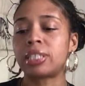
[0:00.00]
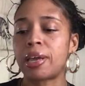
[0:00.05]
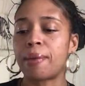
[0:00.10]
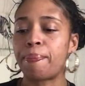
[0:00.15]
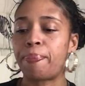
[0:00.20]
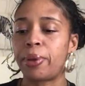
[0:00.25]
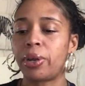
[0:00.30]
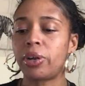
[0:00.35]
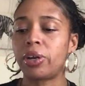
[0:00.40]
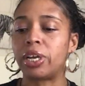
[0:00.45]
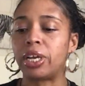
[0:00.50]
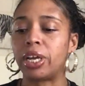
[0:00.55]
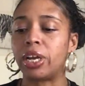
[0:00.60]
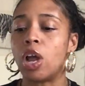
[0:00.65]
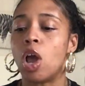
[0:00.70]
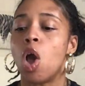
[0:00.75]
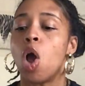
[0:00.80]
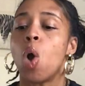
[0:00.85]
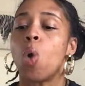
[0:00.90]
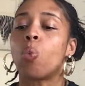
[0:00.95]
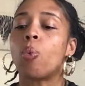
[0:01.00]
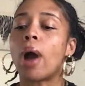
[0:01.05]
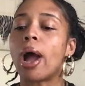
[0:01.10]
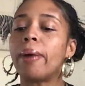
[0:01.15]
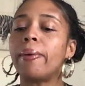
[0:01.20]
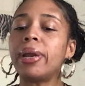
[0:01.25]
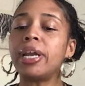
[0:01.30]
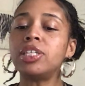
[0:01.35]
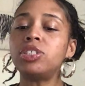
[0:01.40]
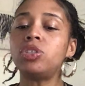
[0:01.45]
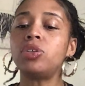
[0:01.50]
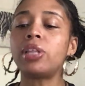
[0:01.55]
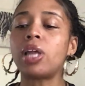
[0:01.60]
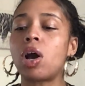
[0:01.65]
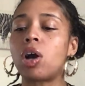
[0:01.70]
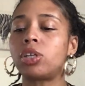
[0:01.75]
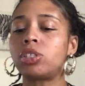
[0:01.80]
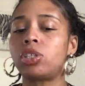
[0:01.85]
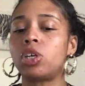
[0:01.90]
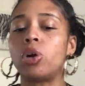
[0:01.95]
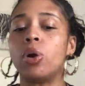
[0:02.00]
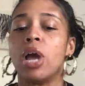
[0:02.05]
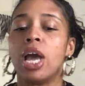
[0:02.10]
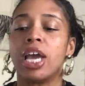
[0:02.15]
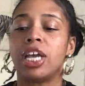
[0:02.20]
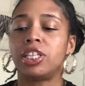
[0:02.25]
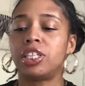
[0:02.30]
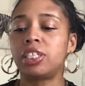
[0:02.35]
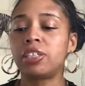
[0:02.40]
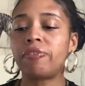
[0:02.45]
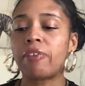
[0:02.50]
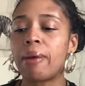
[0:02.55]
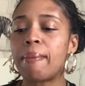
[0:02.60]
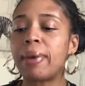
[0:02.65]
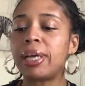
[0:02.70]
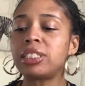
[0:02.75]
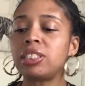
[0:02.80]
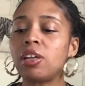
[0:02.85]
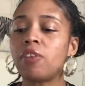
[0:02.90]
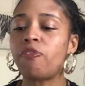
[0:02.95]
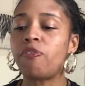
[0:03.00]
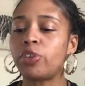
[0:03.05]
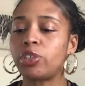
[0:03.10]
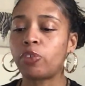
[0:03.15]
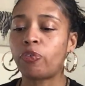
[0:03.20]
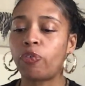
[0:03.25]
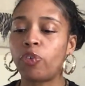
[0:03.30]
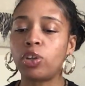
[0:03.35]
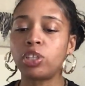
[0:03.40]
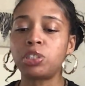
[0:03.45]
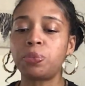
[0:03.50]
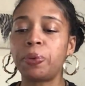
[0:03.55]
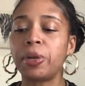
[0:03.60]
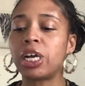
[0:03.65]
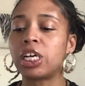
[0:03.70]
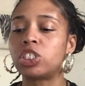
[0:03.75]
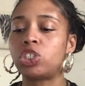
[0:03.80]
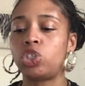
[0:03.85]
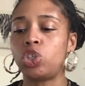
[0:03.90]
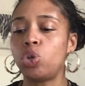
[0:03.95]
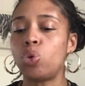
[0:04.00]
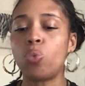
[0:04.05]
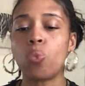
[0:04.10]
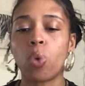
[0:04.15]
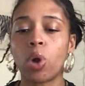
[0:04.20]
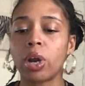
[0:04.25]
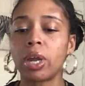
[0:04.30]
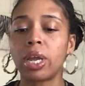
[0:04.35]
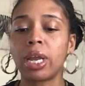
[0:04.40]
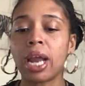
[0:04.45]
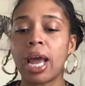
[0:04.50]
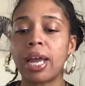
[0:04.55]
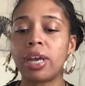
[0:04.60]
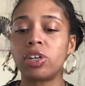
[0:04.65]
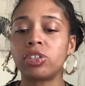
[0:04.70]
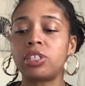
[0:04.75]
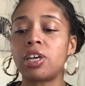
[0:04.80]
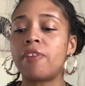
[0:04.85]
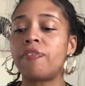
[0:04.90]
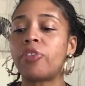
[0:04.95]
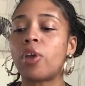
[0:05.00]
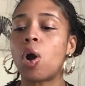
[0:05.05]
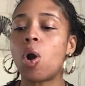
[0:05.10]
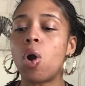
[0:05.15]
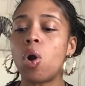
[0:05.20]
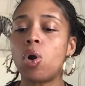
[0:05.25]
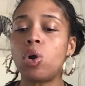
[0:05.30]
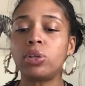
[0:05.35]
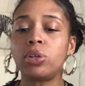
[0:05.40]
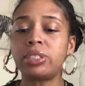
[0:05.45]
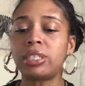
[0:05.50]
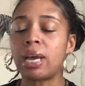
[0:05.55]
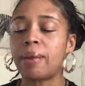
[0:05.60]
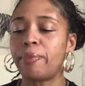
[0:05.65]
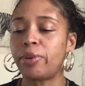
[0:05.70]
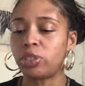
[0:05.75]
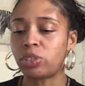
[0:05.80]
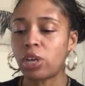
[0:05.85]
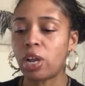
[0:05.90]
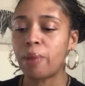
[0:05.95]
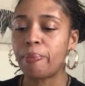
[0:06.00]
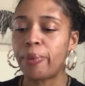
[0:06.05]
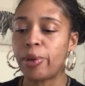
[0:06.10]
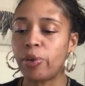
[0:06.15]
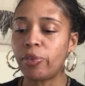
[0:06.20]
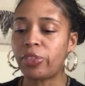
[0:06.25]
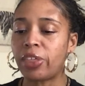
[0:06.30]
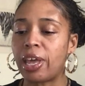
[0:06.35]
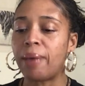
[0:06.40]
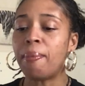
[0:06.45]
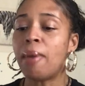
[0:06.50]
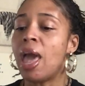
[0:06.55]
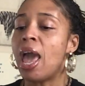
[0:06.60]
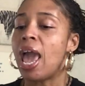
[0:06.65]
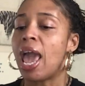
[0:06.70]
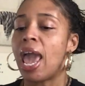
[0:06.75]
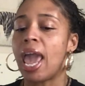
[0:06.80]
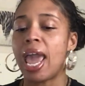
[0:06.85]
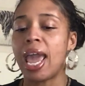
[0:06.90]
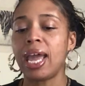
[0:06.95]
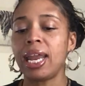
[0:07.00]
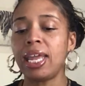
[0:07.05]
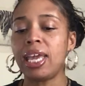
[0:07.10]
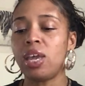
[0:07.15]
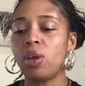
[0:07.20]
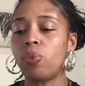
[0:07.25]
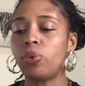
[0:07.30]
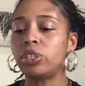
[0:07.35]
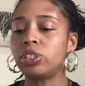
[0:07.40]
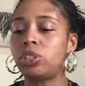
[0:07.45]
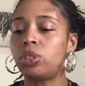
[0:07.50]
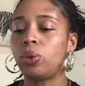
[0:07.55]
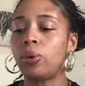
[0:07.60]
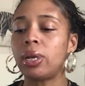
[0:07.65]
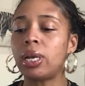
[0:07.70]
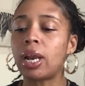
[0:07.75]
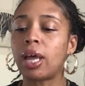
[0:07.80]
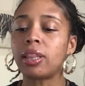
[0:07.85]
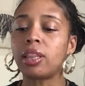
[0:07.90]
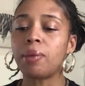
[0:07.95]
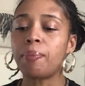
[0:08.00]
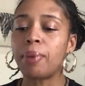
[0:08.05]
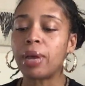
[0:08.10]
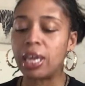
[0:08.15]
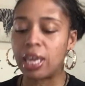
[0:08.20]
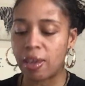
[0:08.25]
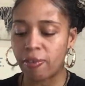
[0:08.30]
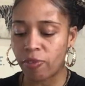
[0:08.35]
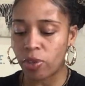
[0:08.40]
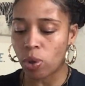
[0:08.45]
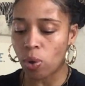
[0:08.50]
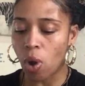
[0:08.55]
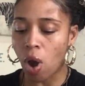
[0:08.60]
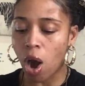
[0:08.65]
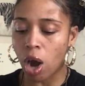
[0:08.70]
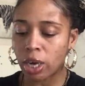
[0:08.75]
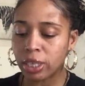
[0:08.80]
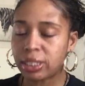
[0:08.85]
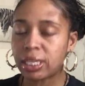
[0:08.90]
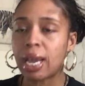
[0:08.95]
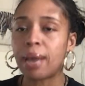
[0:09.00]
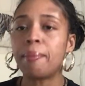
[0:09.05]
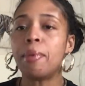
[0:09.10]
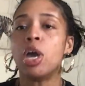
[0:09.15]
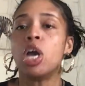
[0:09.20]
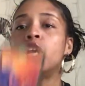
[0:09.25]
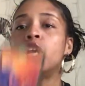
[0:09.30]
time period. Why would I do that? Also, Divine Masculine feels foolish because you working on yourself the whole time you're trying to be with him. And he was doing nothing but giving you a hard time